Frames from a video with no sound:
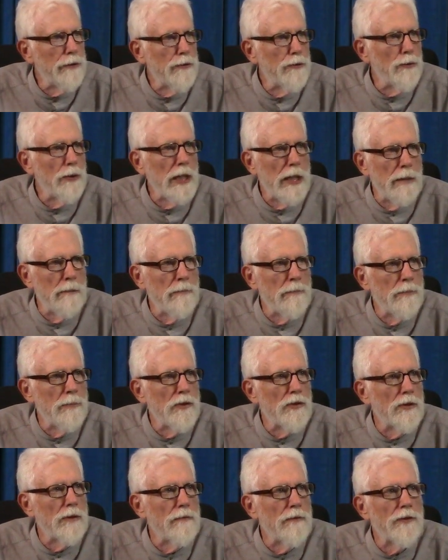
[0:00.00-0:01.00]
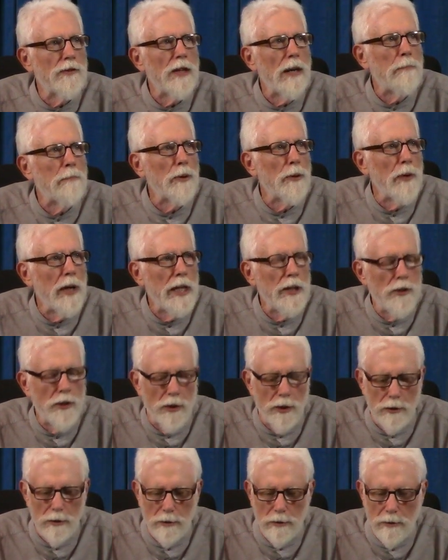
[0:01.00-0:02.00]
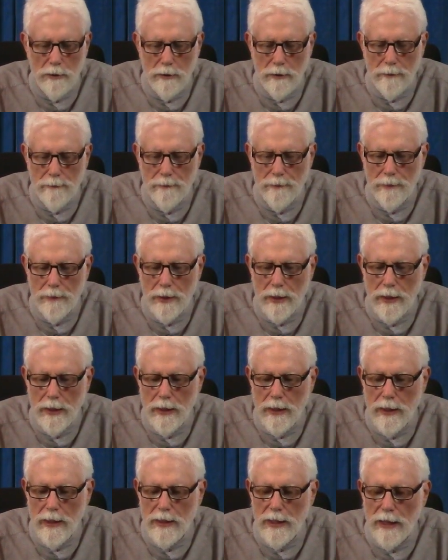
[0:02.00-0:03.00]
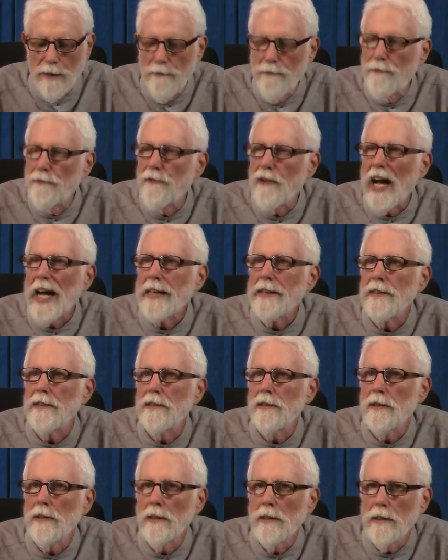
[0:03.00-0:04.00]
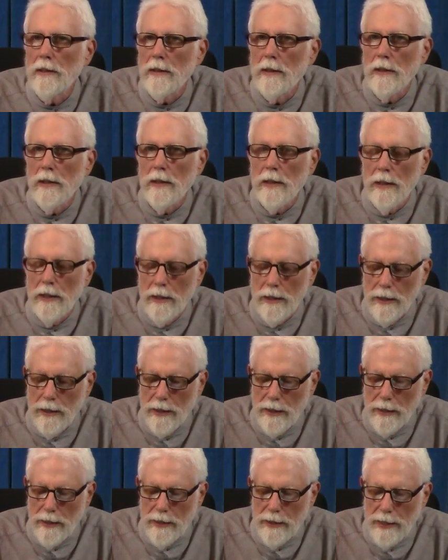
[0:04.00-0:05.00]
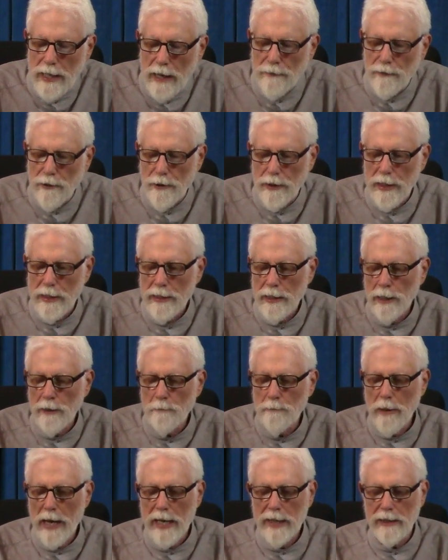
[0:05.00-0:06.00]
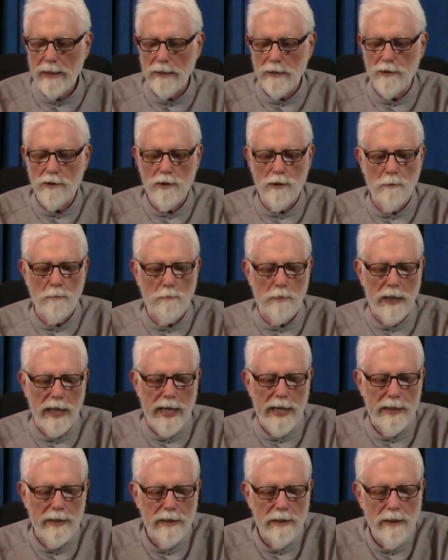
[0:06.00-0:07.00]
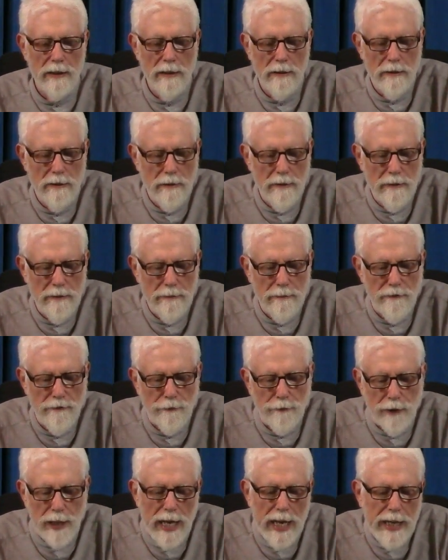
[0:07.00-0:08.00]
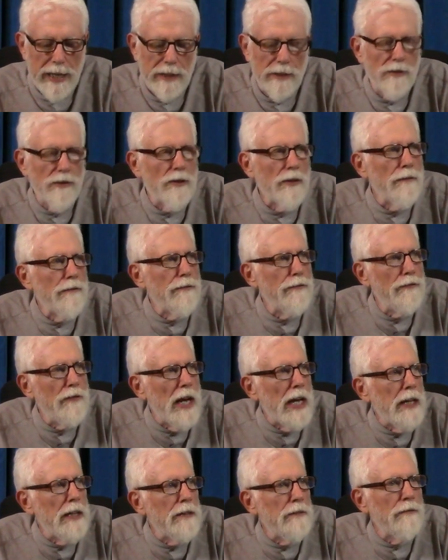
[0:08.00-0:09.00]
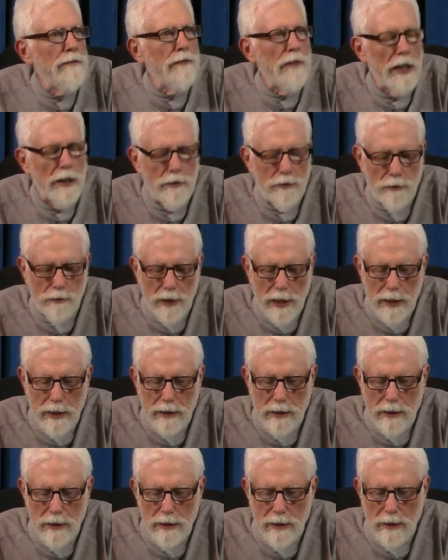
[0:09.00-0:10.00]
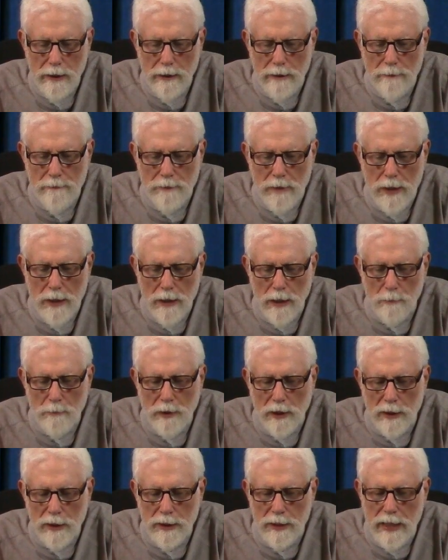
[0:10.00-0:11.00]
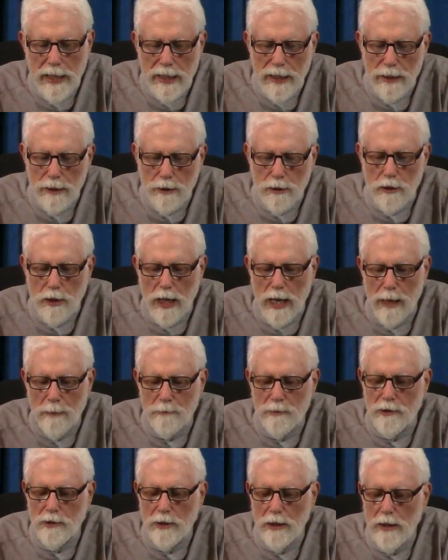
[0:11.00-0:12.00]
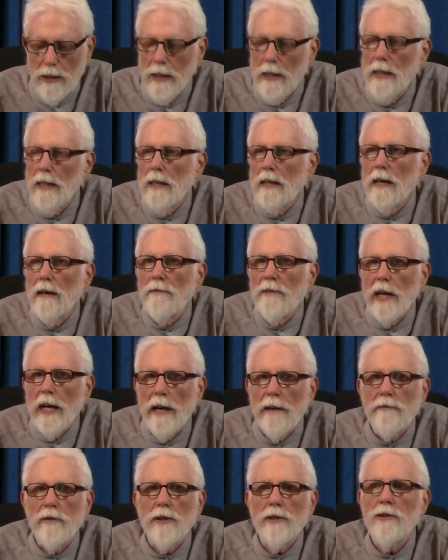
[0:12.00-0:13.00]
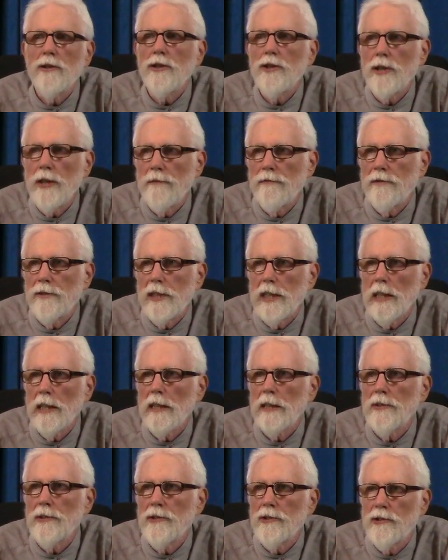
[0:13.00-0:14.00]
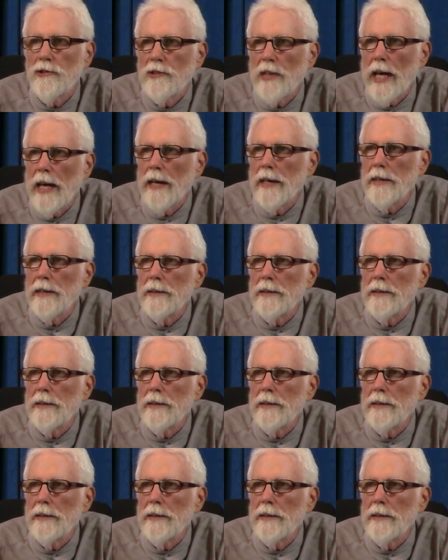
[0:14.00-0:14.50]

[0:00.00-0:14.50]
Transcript: dreams of separation, they fight never-ending battles to plant flags of vain victory upon hilltops of ever-shifting sand.